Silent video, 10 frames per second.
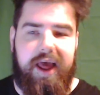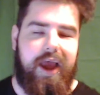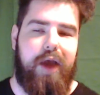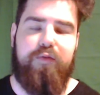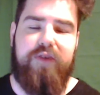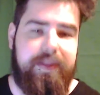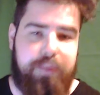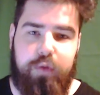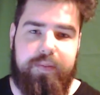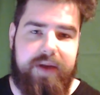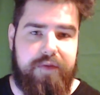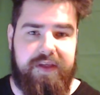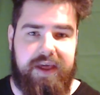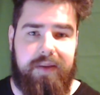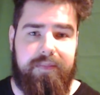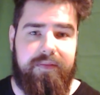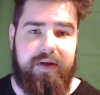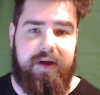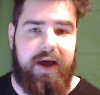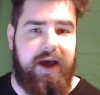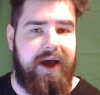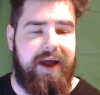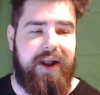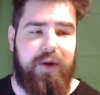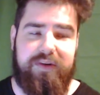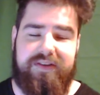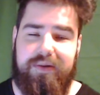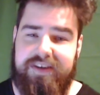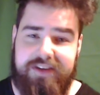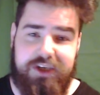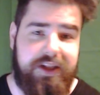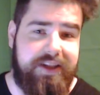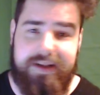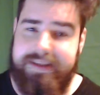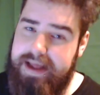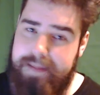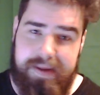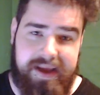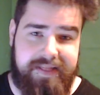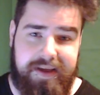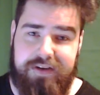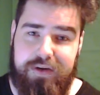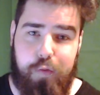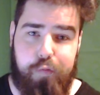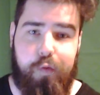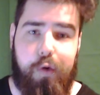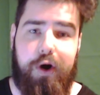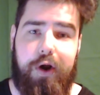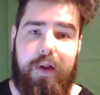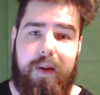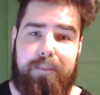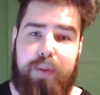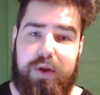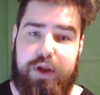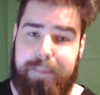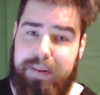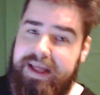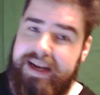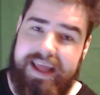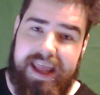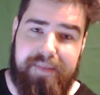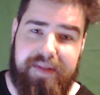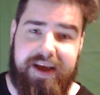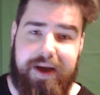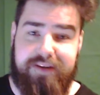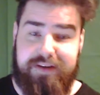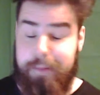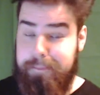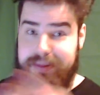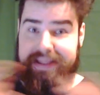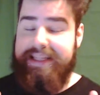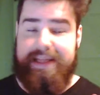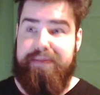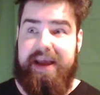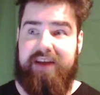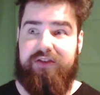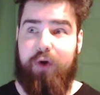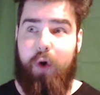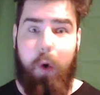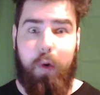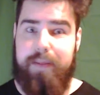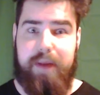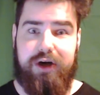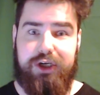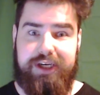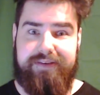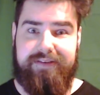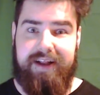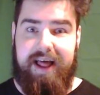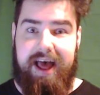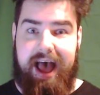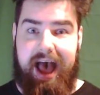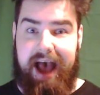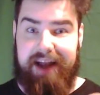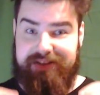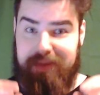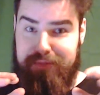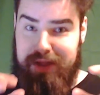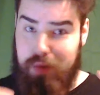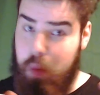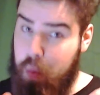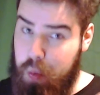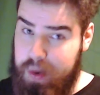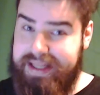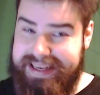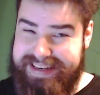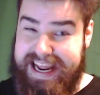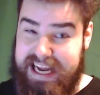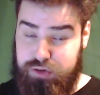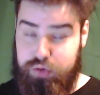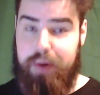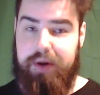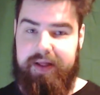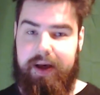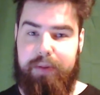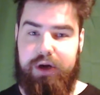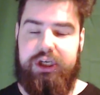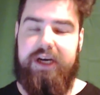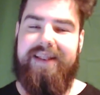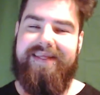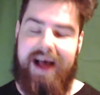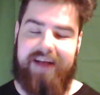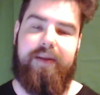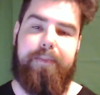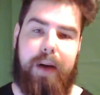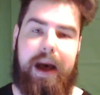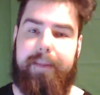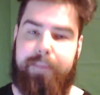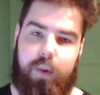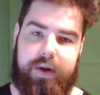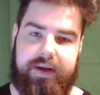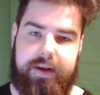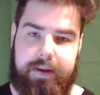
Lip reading: It really pulled me out of the game, and I know it sounds like such a little nitty-picky thing to go for, but when you're playing a game that is completely based on immersion and something really takes you out of that immersion, that's a bad point.